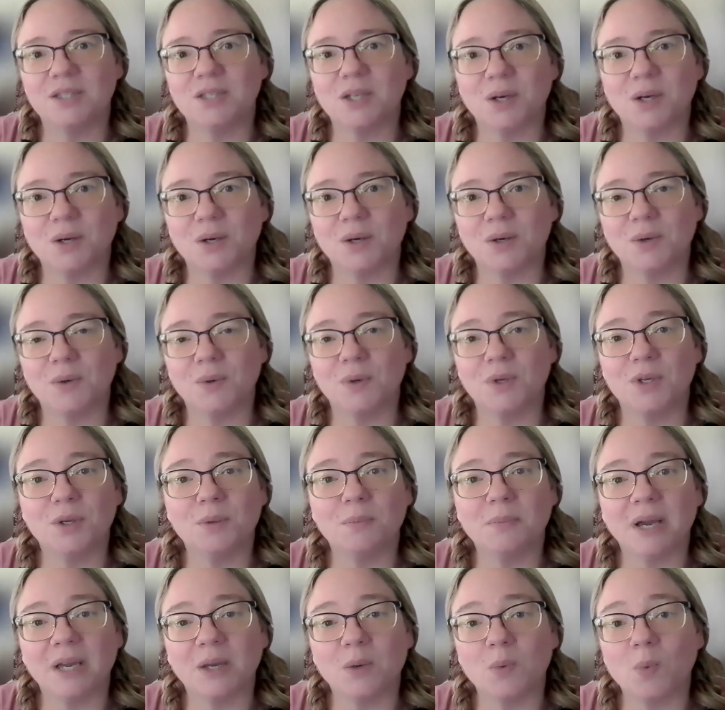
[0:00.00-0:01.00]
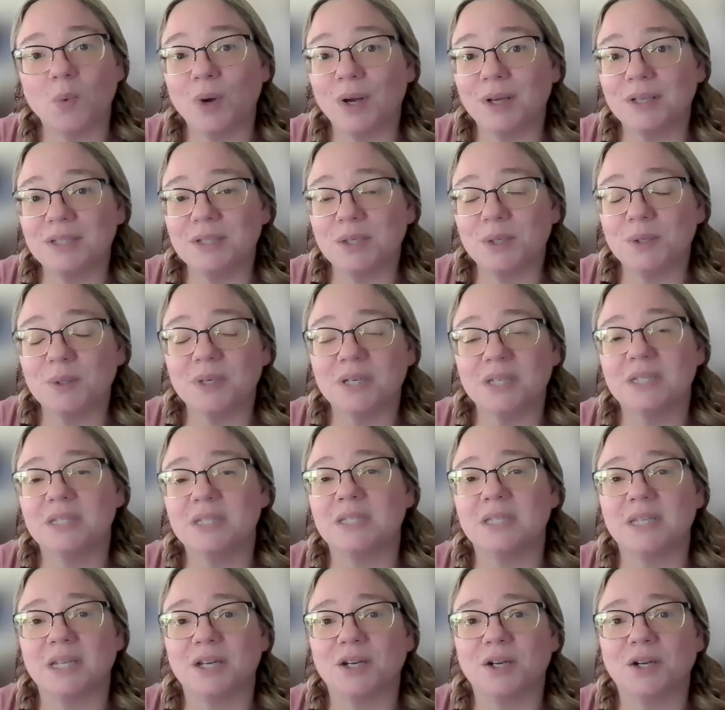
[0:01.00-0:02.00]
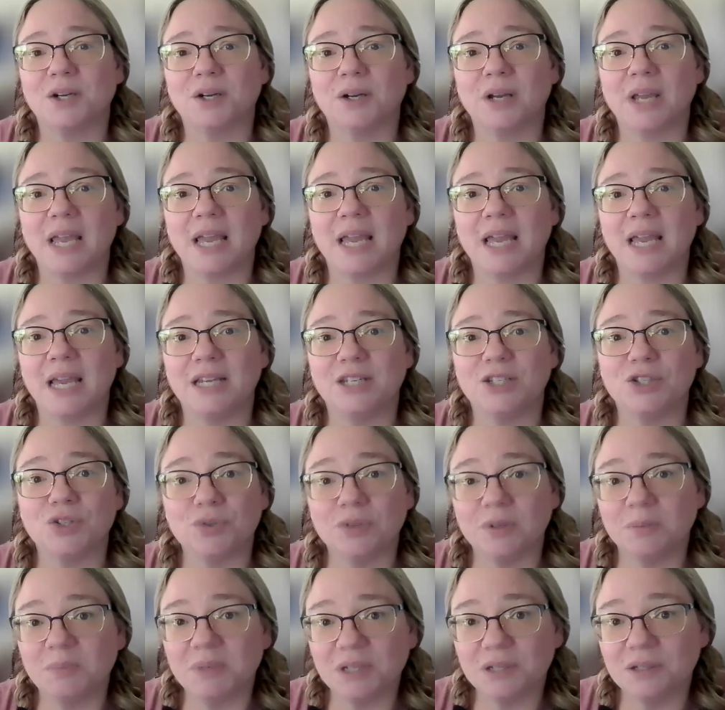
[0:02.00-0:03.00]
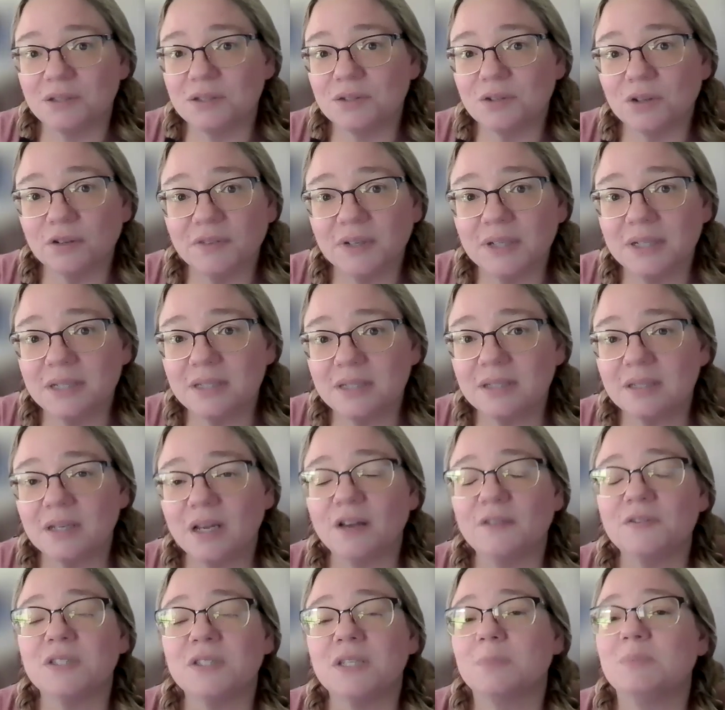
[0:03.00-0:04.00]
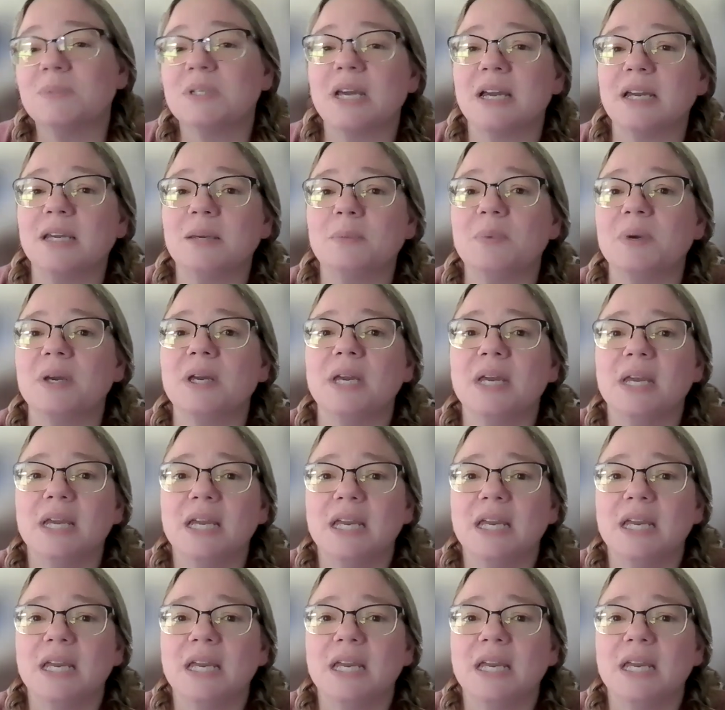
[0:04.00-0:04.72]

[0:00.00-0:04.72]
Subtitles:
So you might want to consider a streaming service of some type